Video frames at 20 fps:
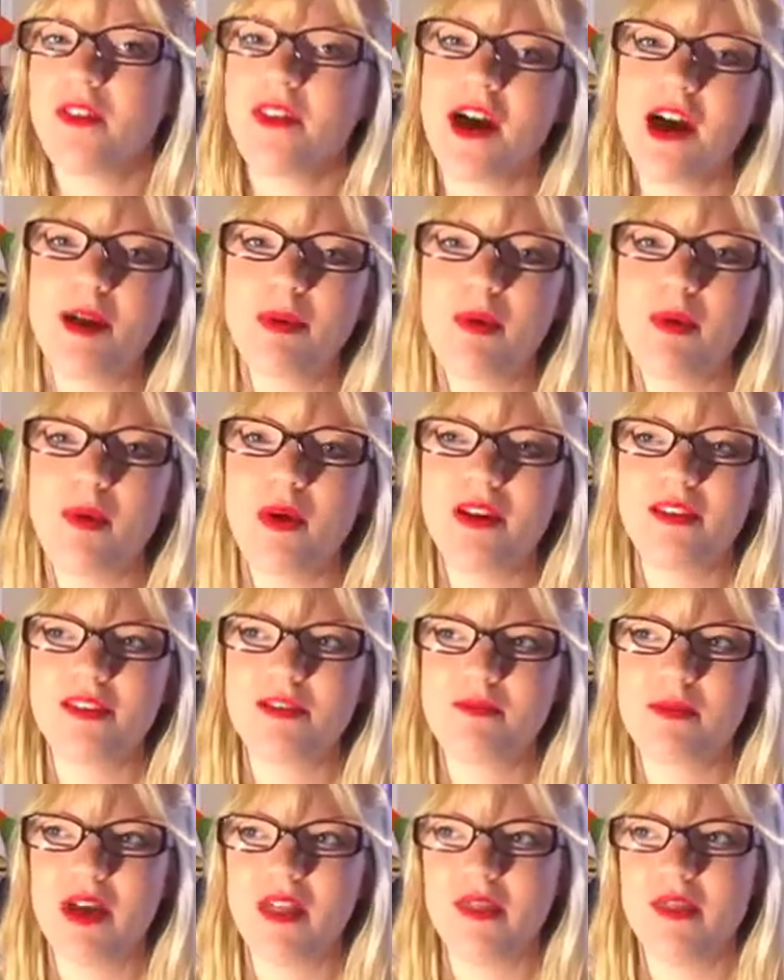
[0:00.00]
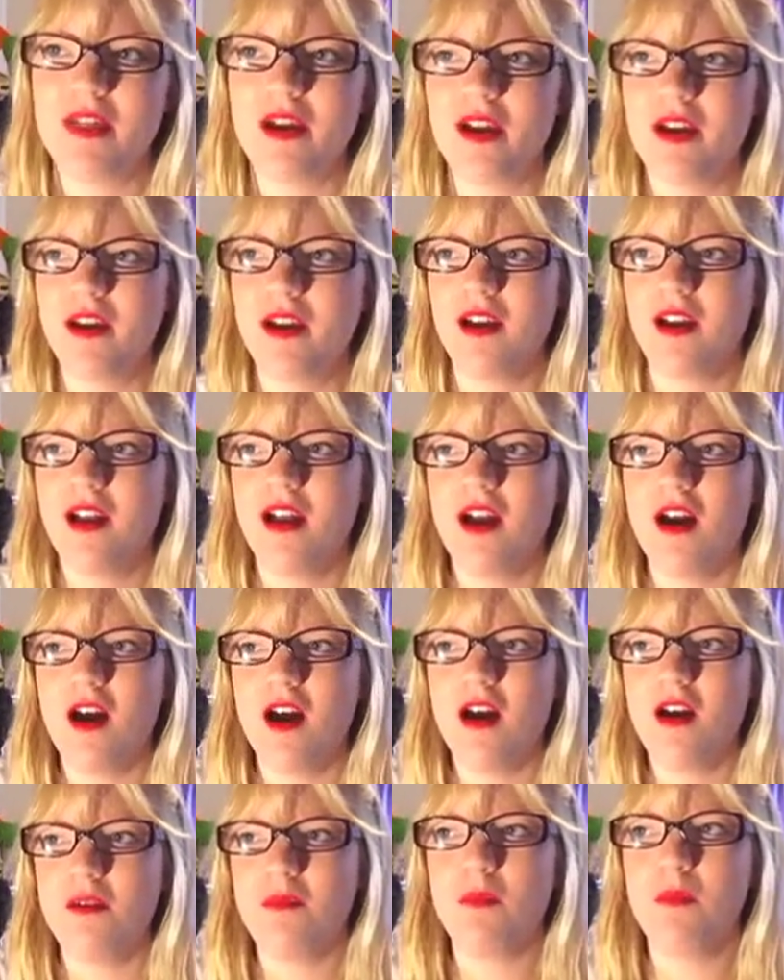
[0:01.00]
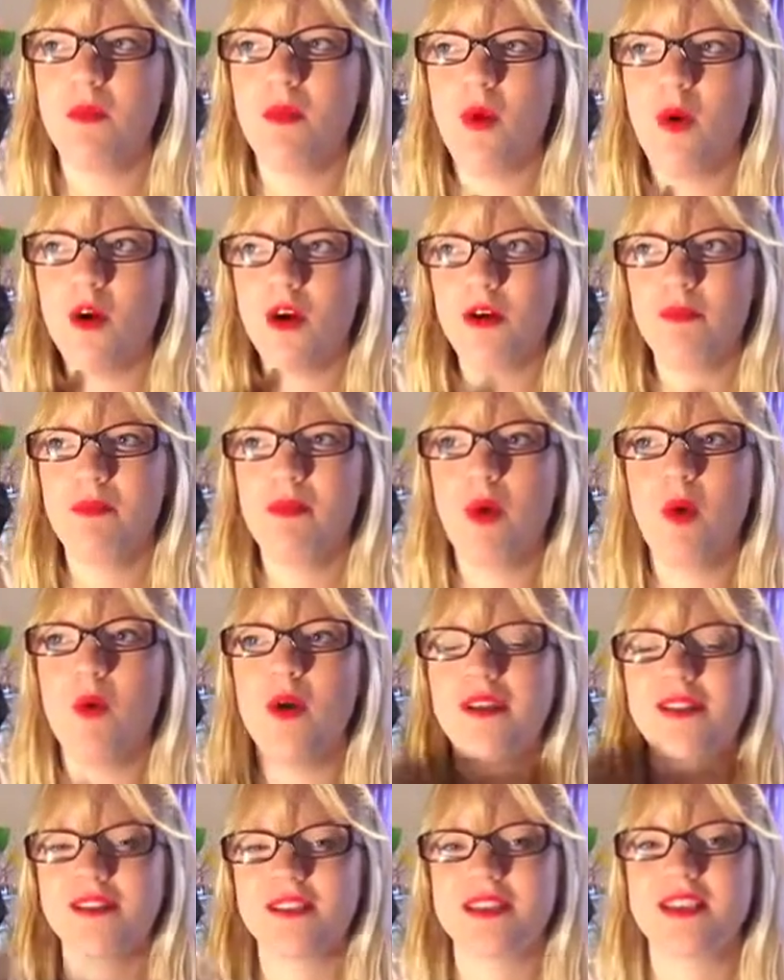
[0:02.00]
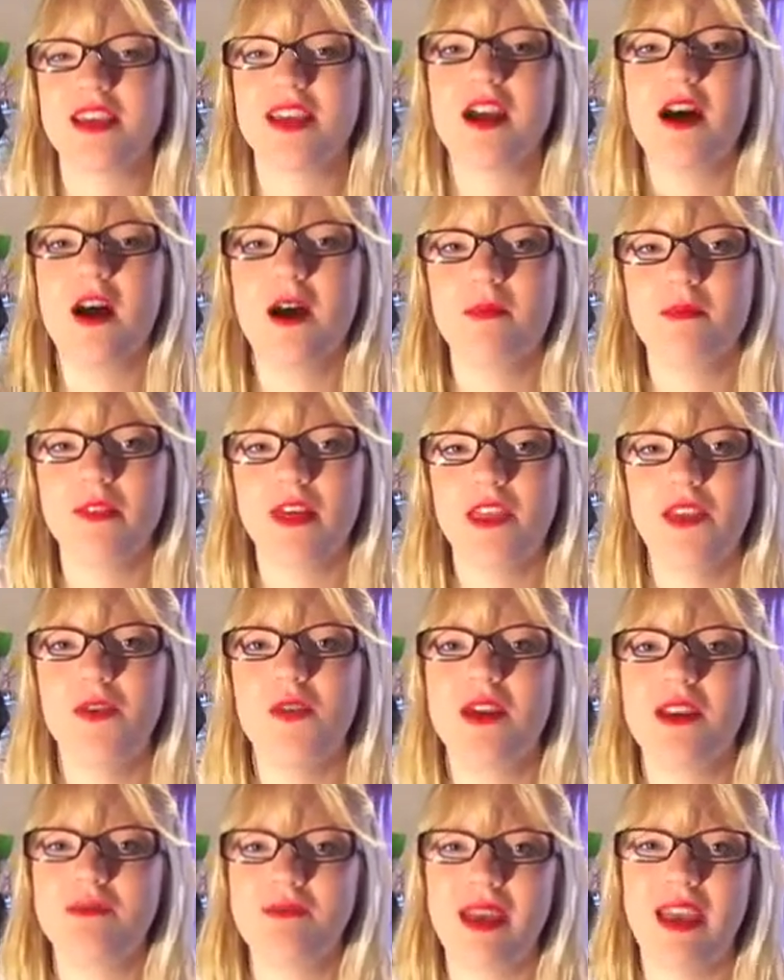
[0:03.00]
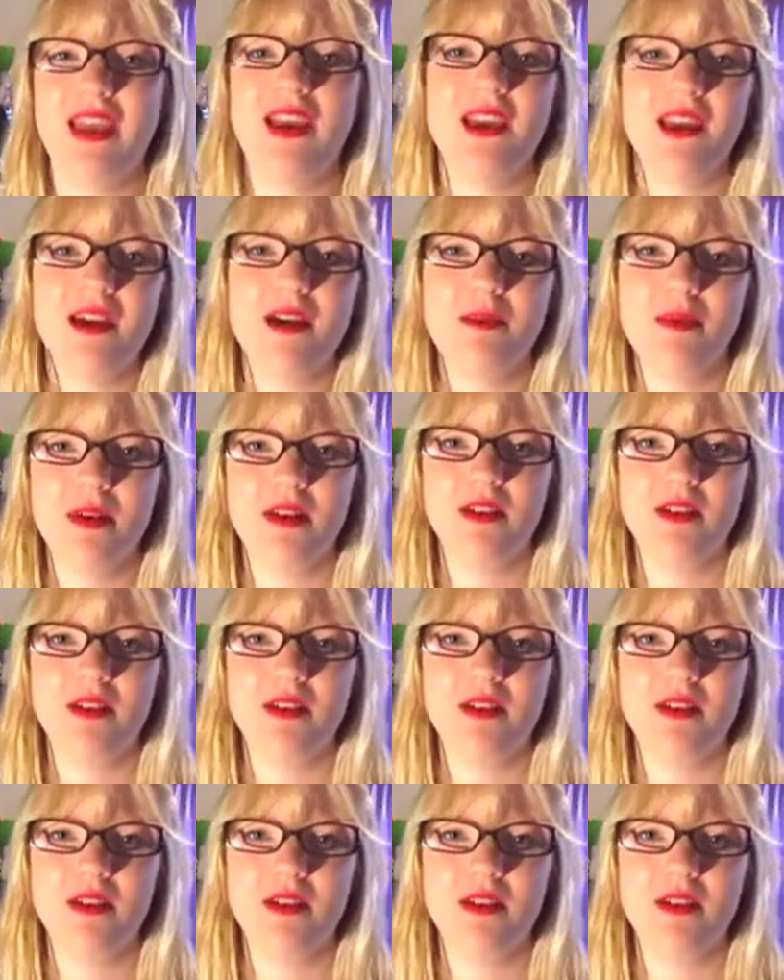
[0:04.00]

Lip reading: lot of points, but there are more points to come that you can make it up.